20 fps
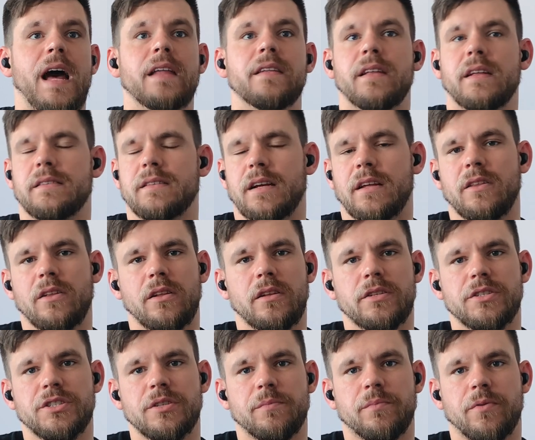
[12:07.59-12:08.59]
added
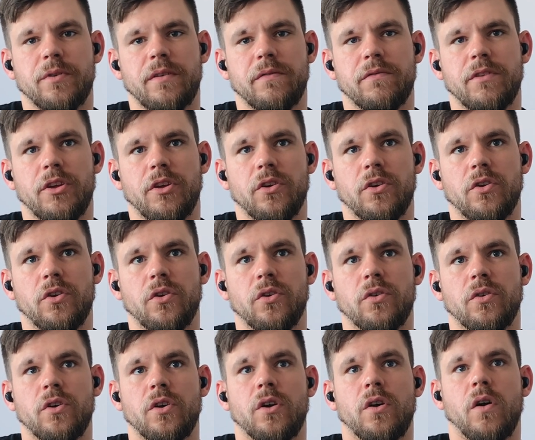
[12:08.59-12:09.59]
technology
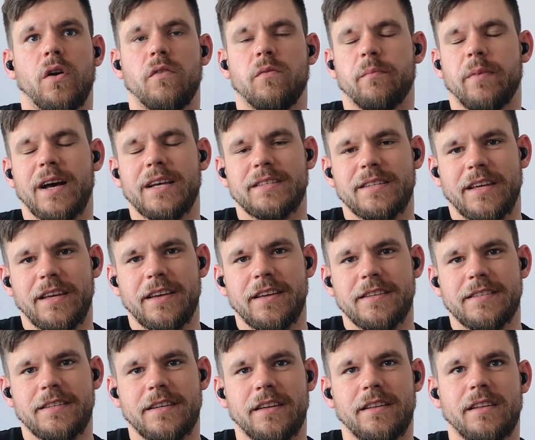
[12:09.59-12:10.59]
preview of
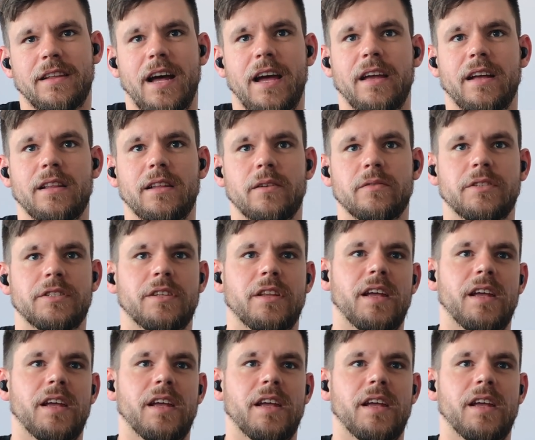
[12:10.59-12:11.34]
passkeys in iCloud